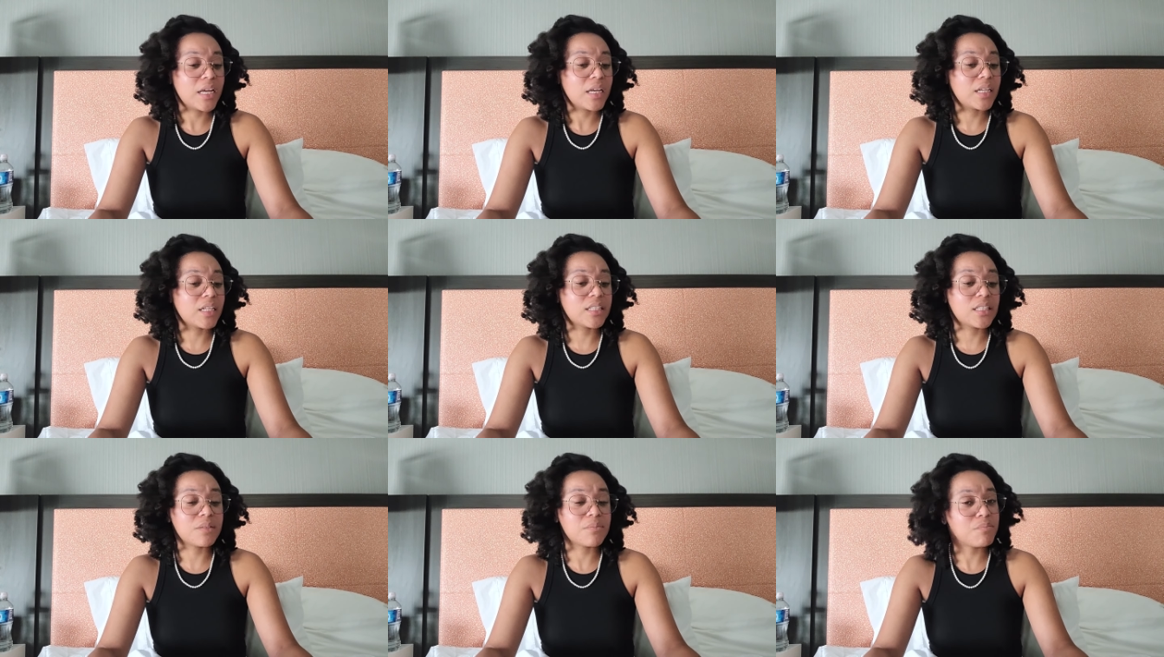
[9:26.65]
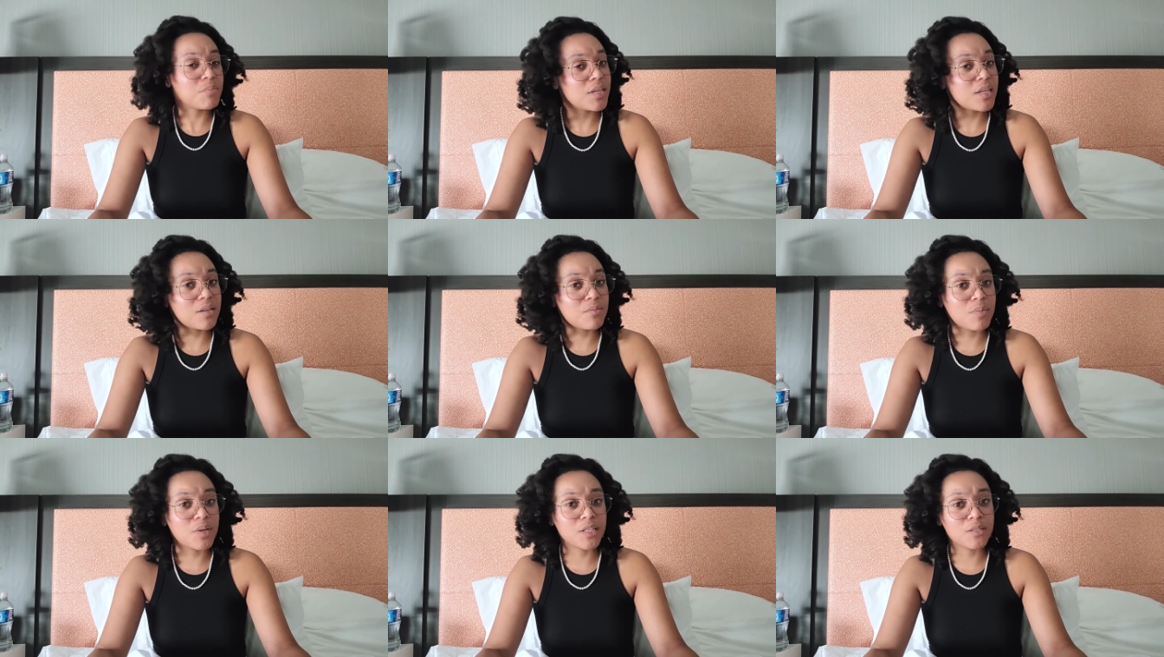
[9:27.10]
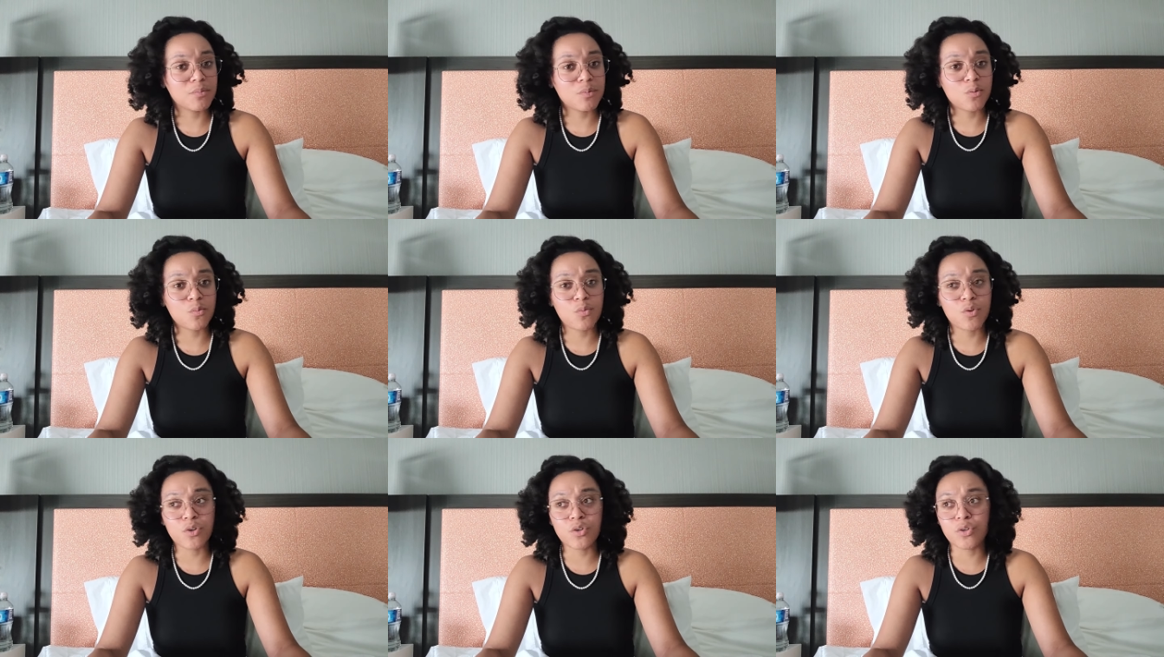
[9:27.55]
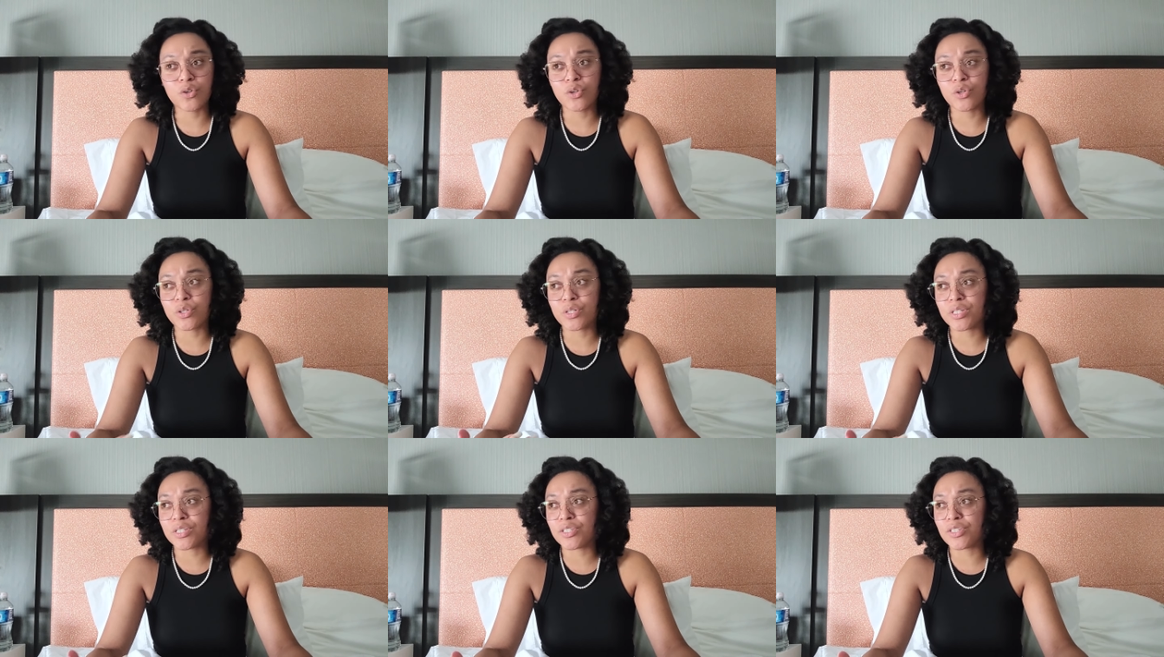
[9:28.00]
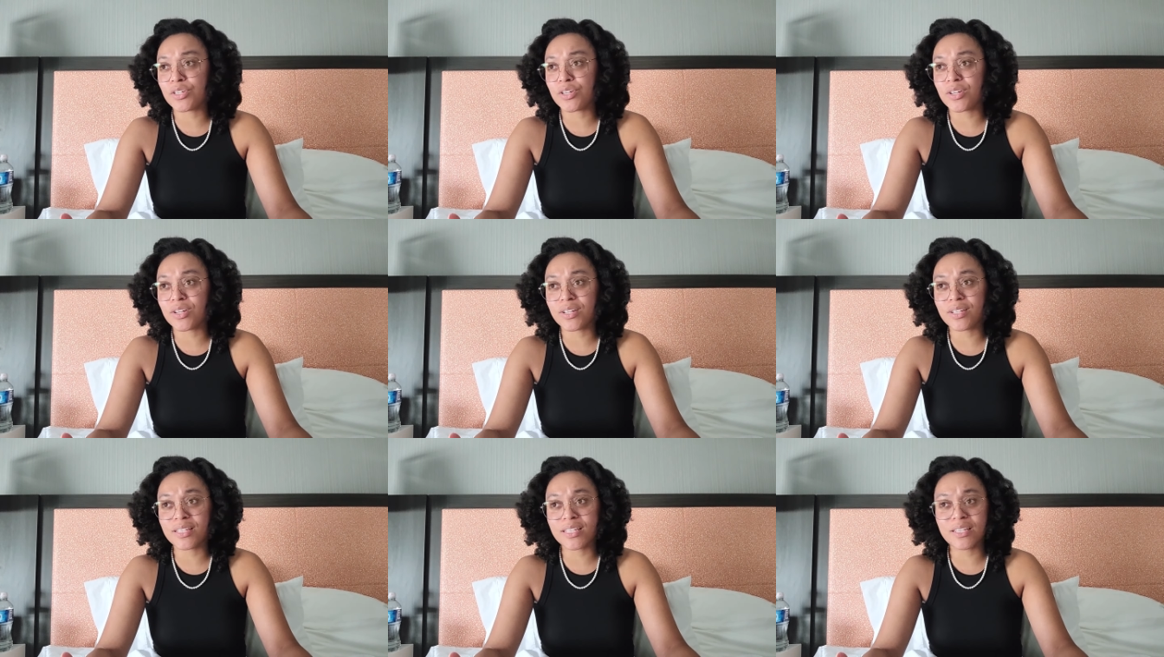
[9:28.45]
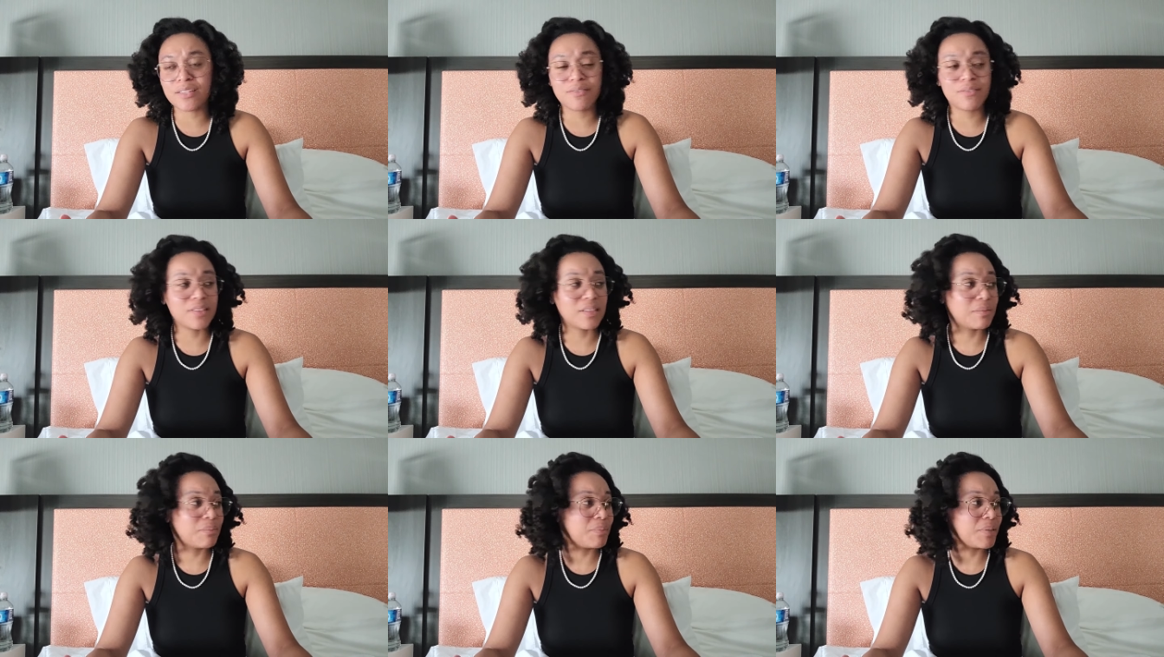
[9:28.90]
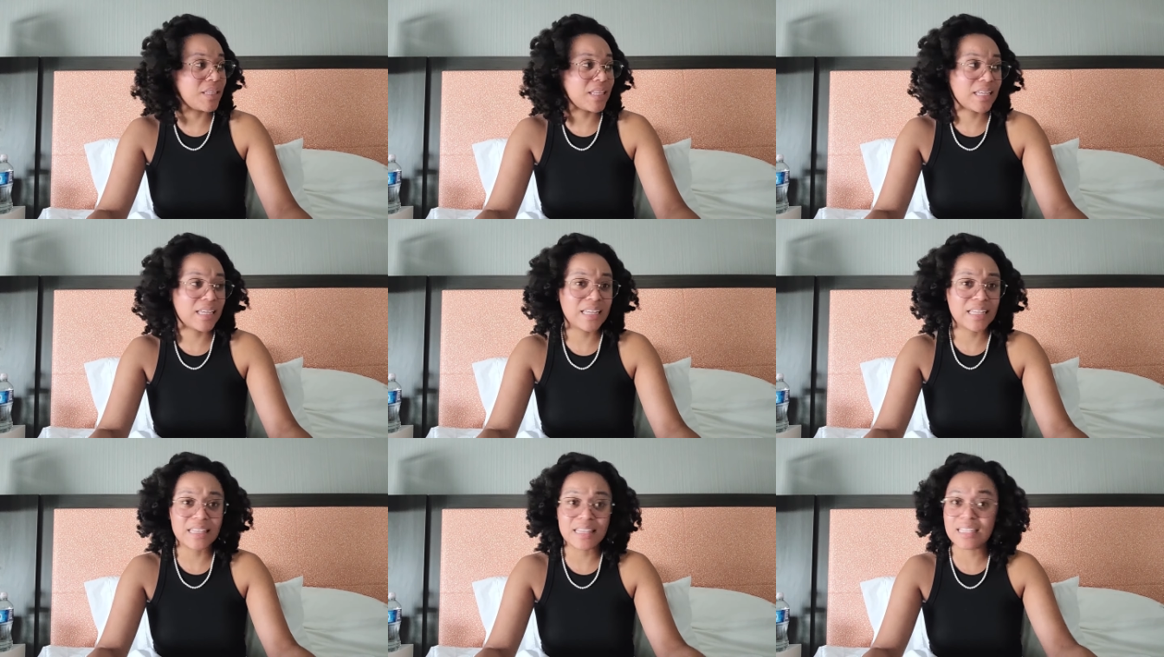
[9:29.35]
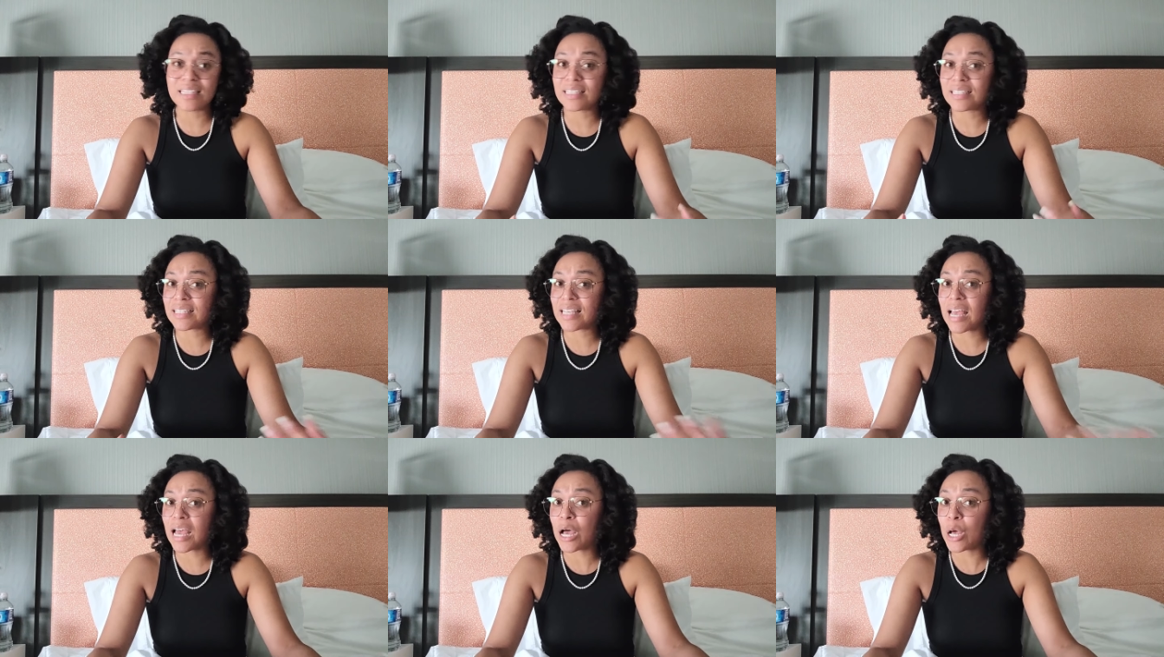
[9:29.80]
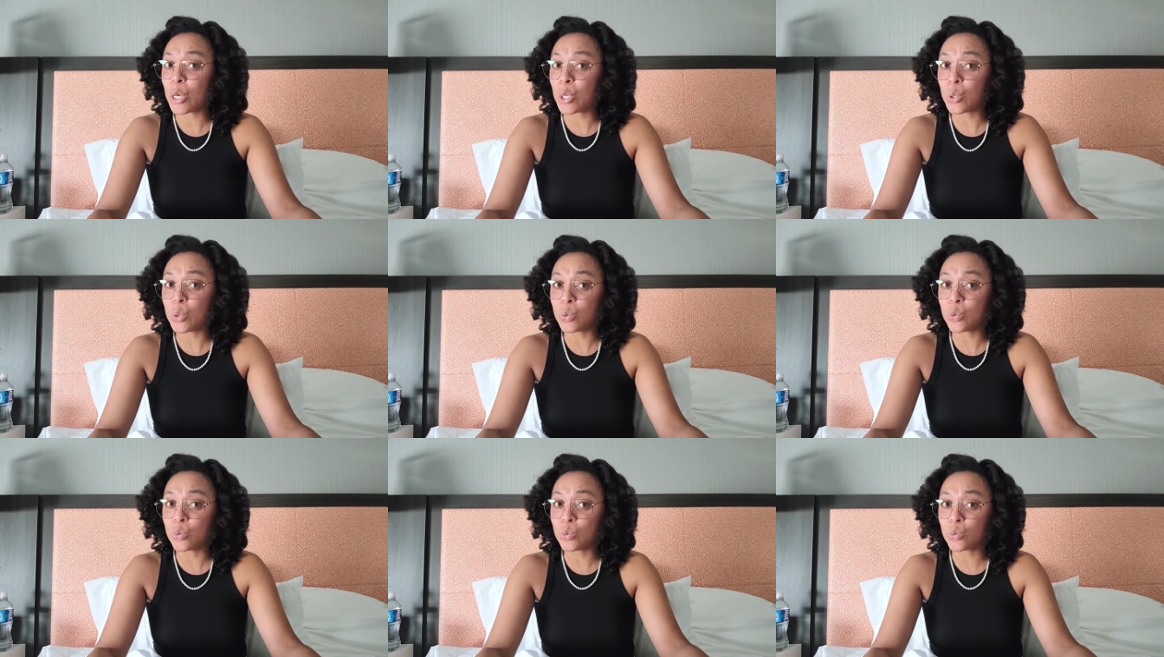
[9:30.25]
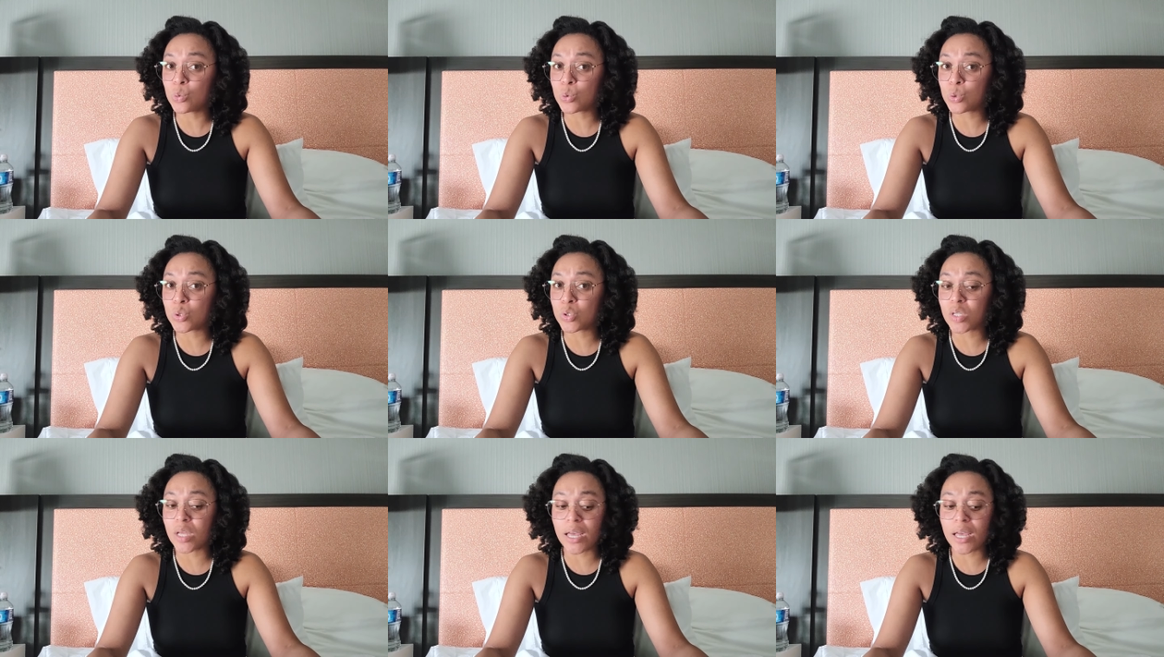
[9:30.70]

And to me, it makes me wonder, did y'all even plan this out?